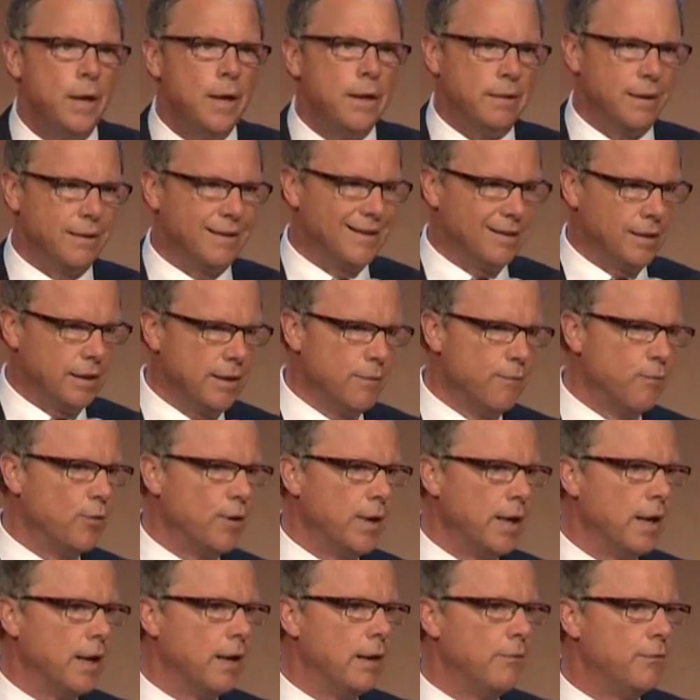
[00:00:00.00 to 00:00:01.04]
the
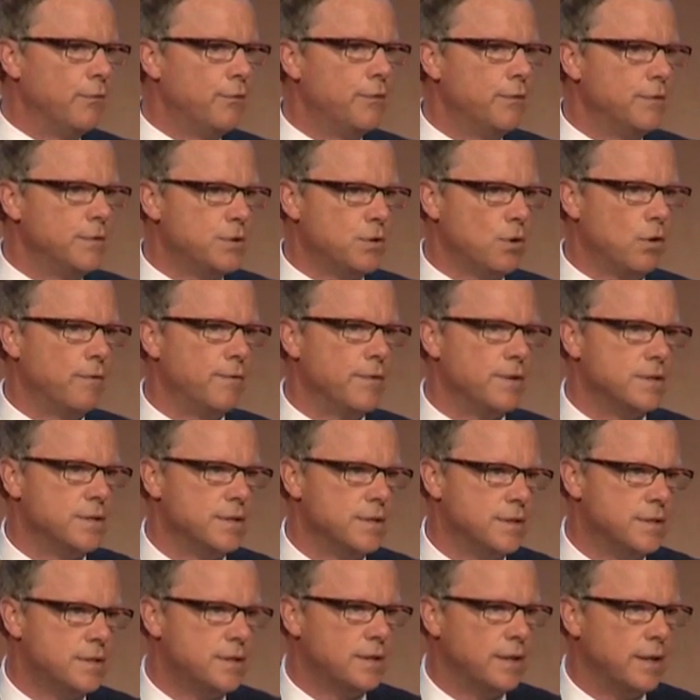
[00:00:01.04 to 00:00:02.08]
delivery of
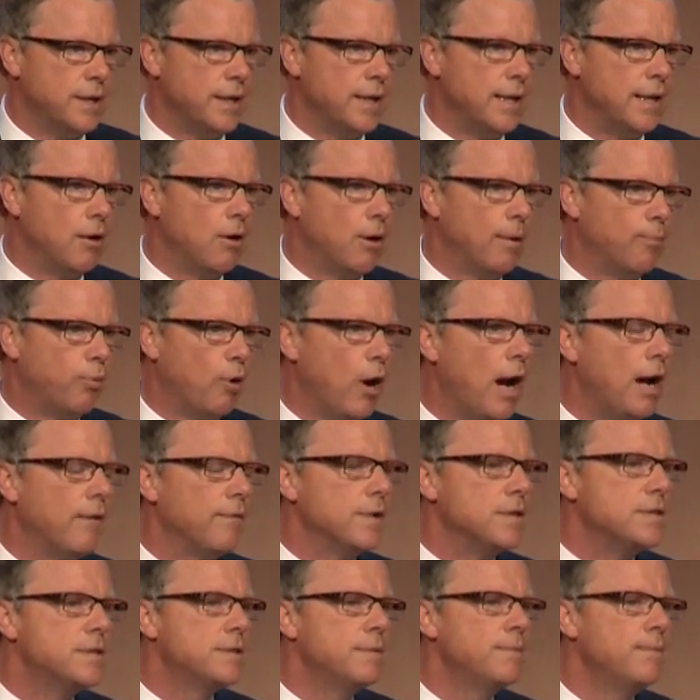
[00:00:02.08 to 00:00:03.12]
services in our
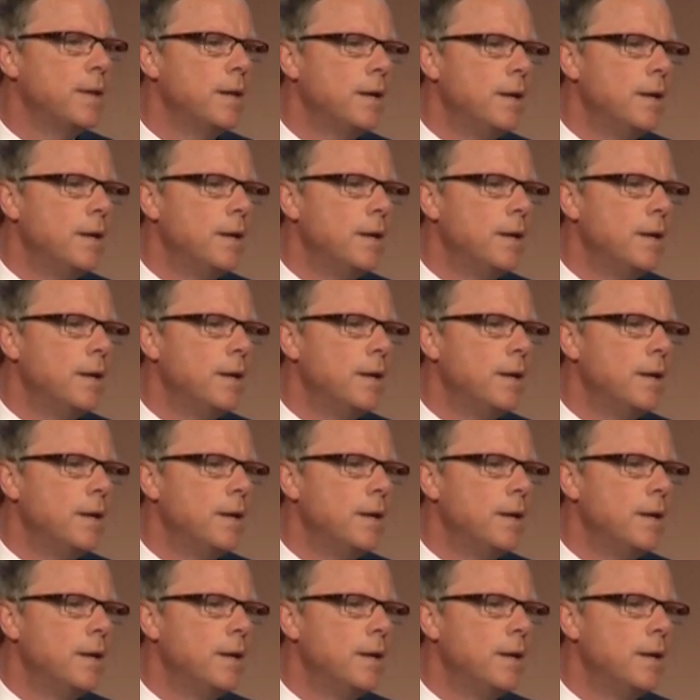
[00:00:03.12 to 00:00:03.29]
province.